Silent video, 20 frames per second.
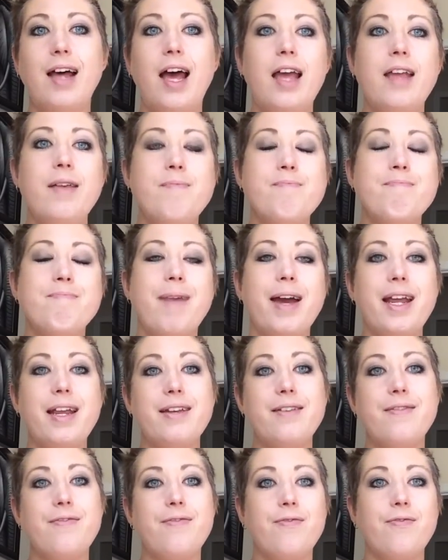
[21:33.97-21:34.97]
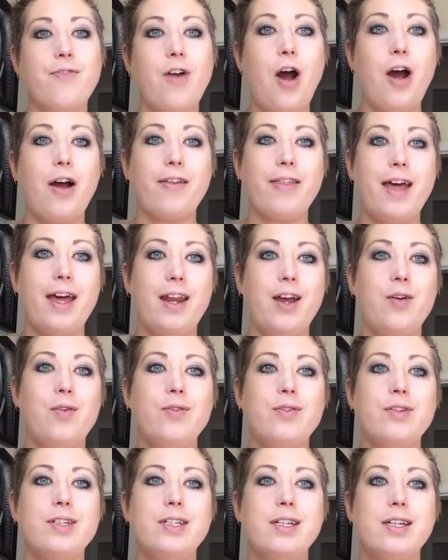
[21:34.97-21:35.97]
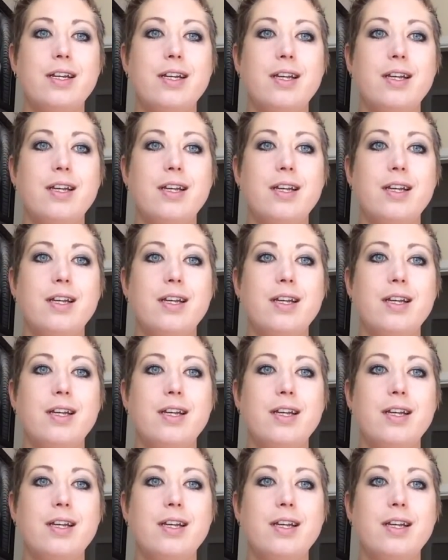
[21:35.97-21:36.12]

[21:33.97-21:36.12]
I might frog that out,